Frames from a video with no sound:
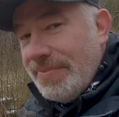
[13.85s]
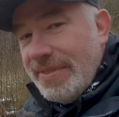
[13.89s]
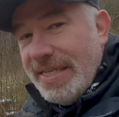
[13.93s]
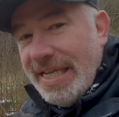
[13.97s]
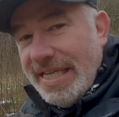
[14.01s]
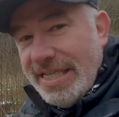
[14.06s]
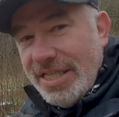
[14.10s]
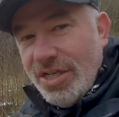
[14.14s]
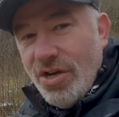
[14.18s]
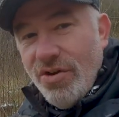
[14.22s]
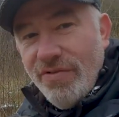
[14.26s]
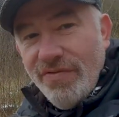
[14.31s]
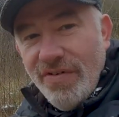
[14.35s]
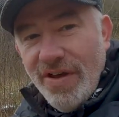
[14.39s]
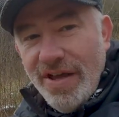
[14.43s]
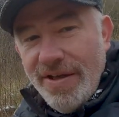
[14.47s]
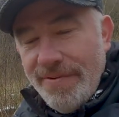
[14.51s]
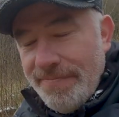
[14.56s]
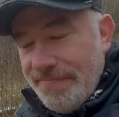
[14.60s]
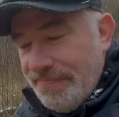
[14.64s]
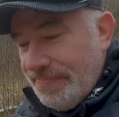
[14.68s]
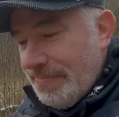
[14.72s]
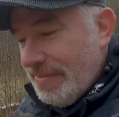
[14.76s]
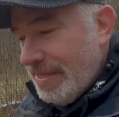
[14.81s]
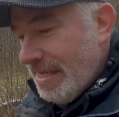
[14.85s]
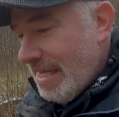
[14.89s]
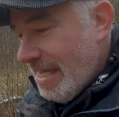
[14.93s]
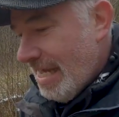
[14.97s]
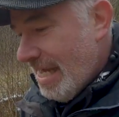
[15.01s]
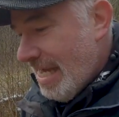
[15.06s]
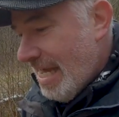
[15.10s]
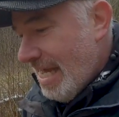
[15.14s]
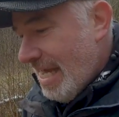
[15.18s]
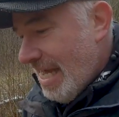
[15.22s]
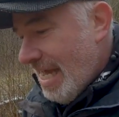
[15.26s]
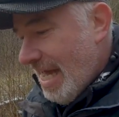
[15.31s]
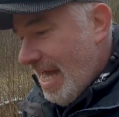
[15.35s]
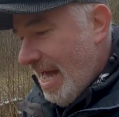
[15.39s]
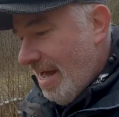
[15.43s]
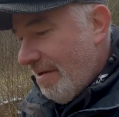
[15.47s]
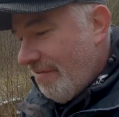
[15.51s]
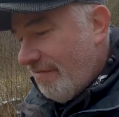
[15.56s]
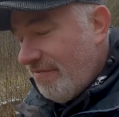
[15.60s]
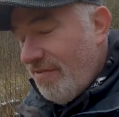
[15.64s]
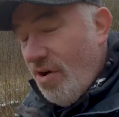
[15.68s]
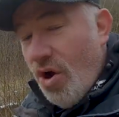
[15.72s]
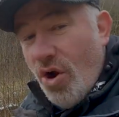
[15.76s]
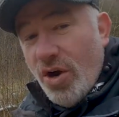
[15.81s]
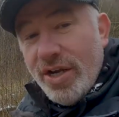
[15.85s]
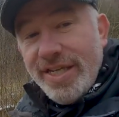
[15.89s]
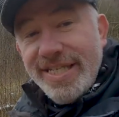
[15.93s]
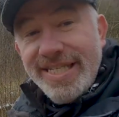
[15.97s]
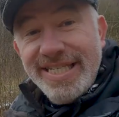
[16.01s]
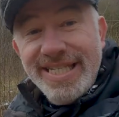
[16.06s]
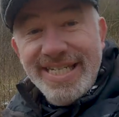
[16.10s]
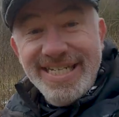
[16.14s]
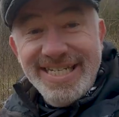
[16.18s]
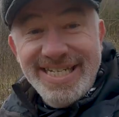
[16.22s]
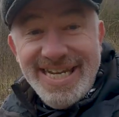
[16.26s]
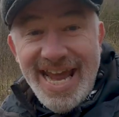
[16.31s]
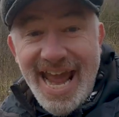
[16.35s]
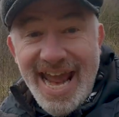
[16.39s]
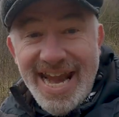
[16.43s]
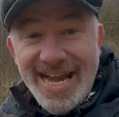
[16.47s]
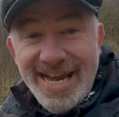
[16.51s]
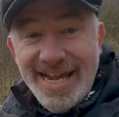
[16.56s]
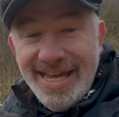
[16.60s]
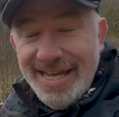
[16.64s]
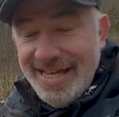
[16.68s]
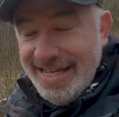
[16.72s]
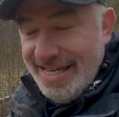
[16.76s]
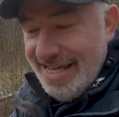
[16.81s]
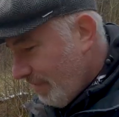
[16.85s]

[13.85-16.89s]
discover a fox den.